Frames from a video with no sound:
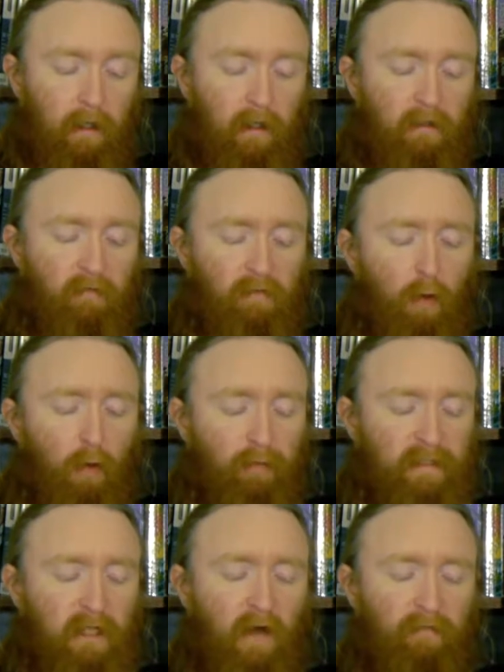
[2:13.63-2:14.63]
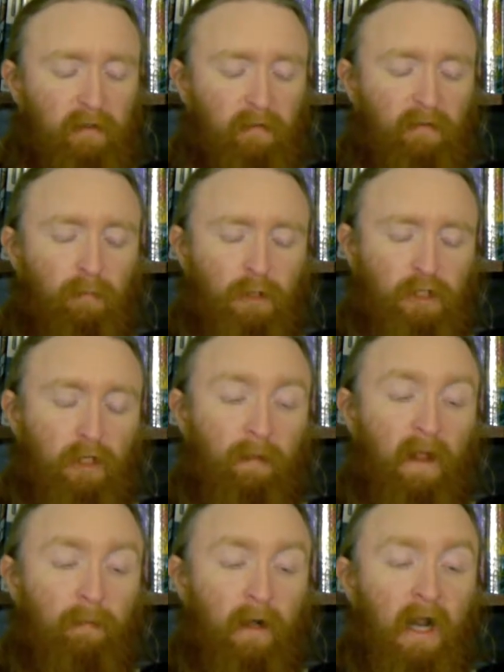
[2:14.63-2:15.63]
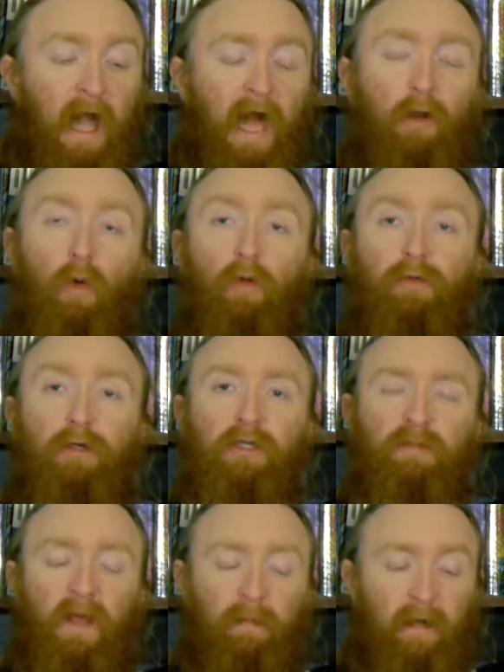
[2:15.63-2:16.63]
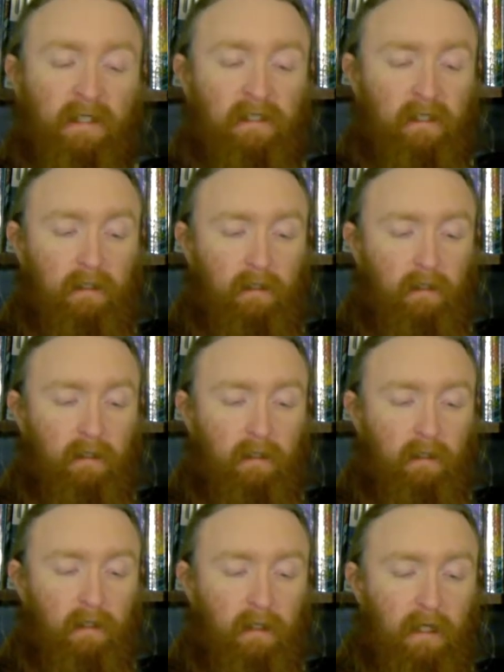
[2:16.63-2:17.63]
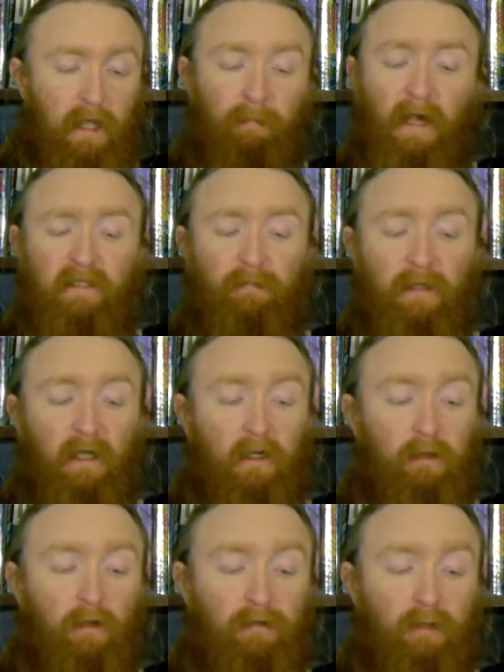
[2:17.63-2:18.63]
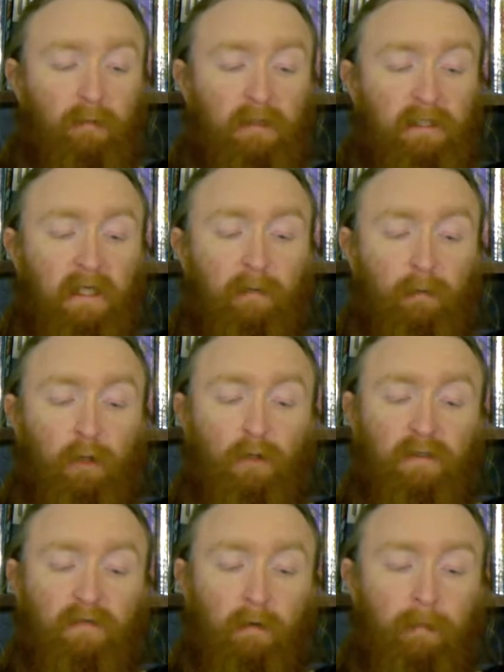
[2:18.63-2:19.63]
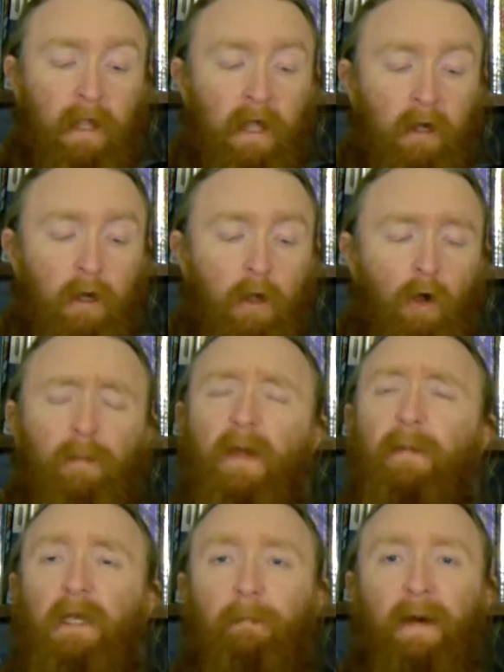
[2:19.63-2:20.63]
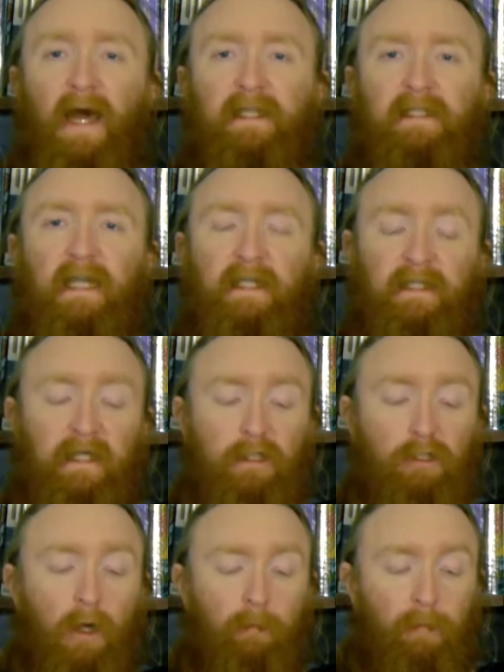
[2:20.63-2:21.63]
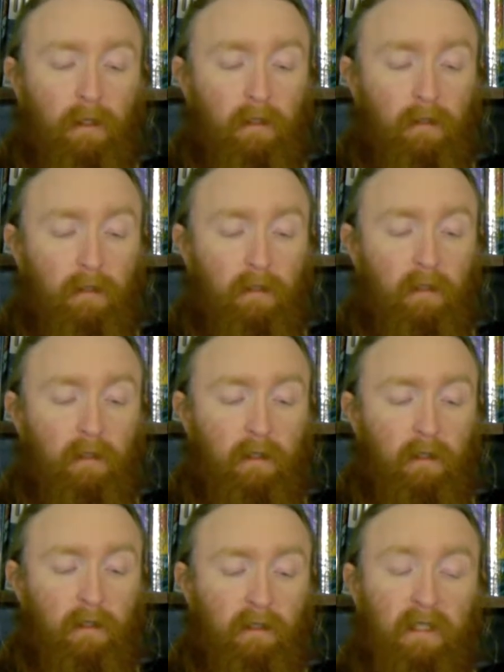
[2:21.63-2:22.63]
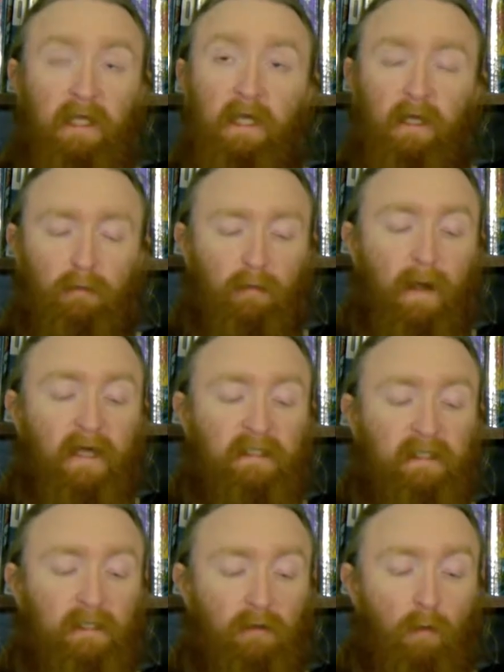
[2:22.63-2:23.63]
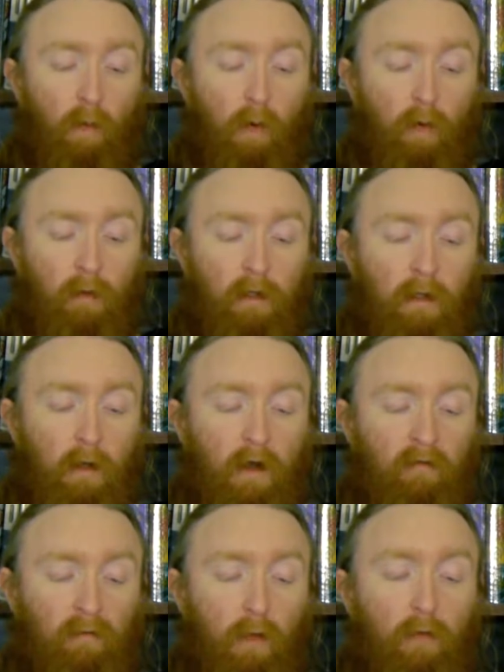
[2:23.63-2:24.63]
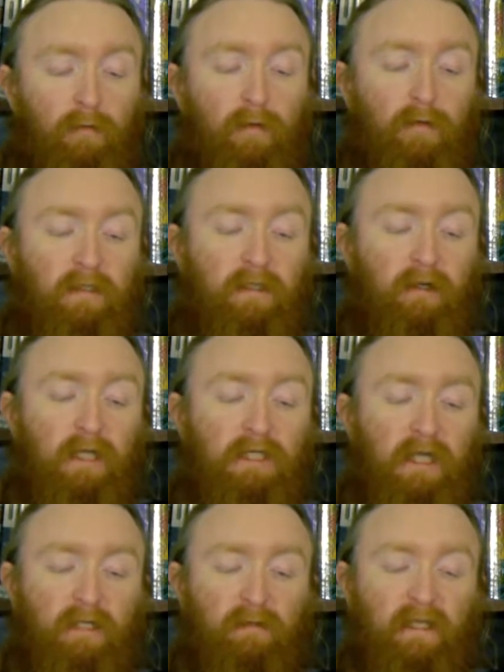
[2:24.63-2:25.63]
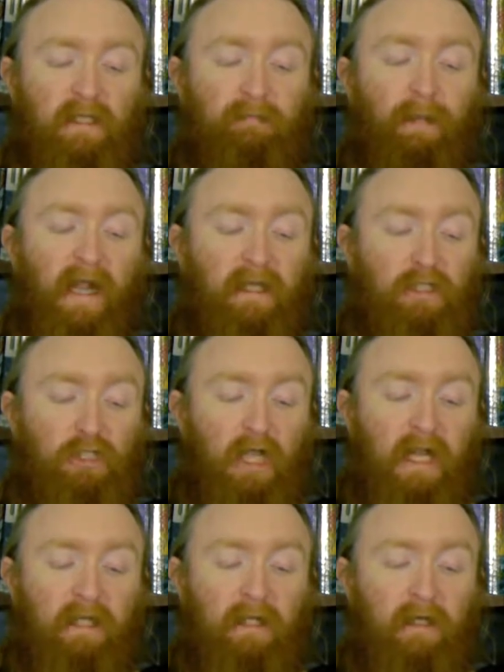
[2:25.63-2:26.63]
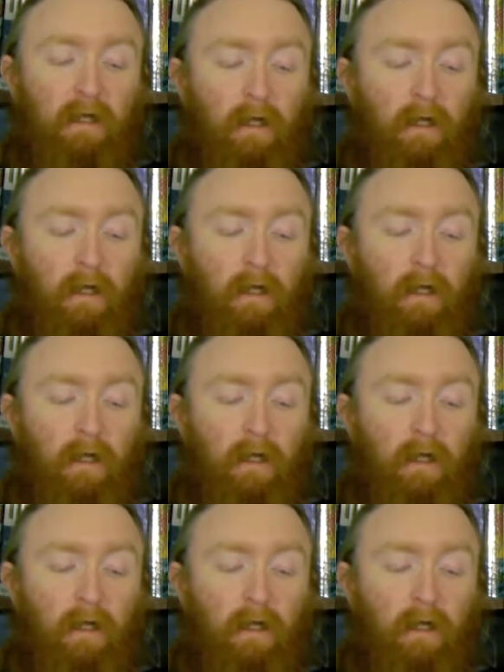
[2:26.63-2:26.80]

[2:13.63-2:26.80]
The floor was covered with butcher paper and old newspapers. It might have been a cluttered museum closed for repair, or maybe an abandoned antique shop. Here were masks on the wall of long-nosed creatures with a spiked chin,